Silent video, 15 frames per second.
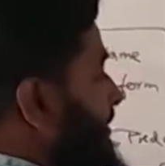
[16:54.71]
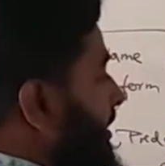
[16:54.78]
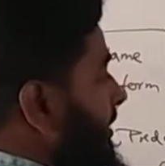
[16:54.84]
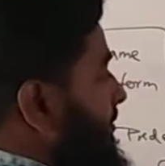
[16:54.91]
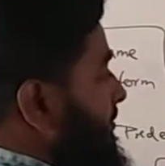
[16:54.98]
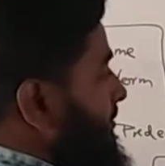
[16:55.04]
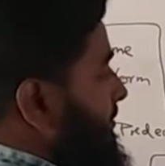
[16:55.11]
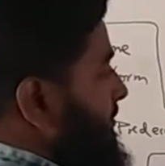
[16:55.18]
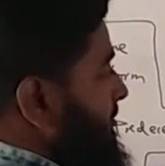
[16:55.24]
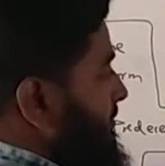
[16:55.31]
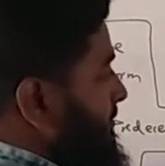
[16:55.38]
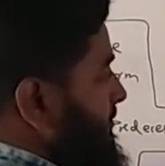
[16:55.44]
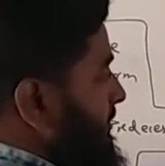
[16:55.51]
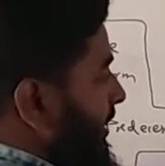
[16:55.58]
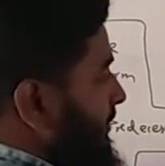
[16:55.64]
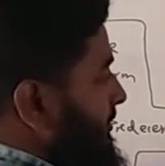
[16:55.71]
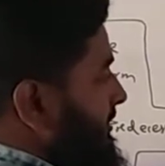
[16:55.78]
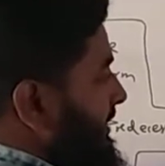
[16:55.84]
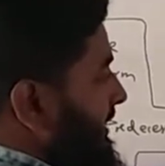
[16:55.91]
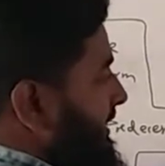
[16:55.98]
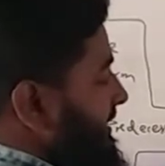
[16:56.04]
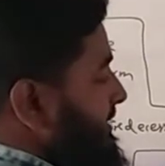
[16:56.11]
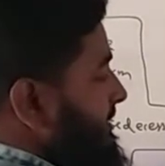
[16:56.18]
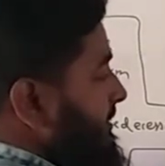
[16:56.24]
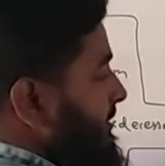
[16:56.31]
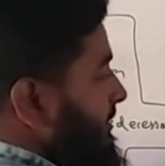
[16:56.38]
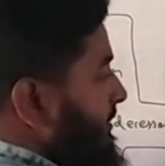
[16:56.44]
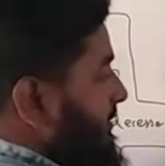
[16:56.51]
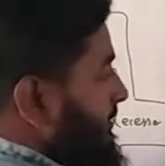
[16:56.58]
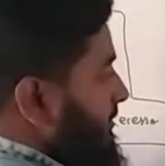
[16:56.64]
Now the thing is
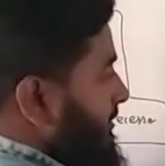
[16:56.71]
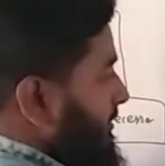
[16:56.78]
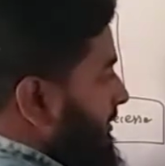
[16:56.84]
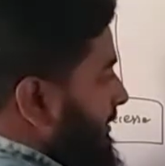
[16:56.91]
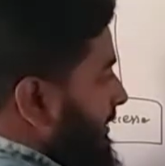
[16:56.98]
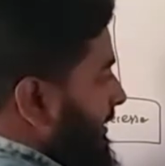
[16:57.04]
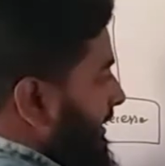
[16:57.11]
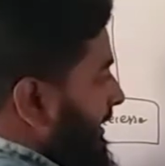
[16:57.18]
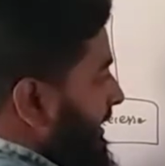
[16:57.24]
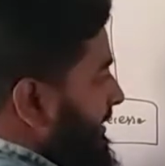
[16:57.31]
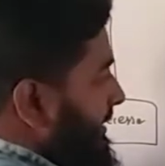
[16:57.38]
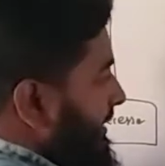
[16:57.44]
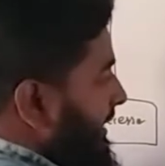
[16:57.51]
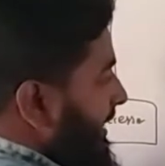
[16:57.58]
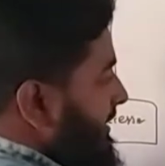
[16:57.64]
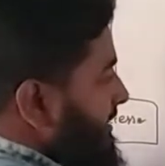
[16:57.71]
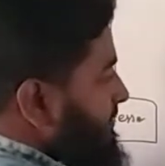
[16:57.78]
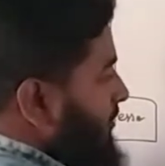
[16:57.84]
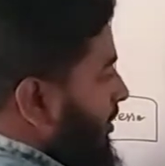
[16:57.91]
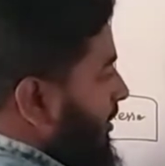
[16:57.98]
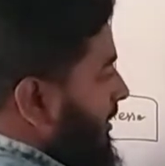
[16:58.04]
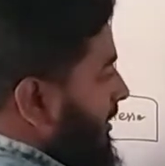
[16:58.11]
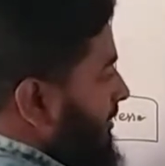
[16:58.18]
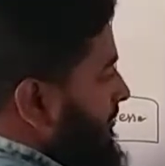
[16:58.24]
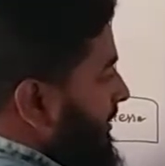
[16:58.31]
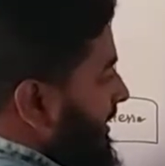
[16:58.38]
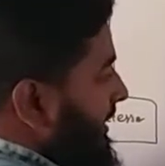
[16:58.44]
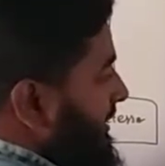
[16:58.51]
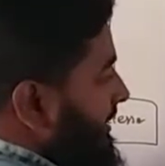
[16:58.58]
greater and smaller number.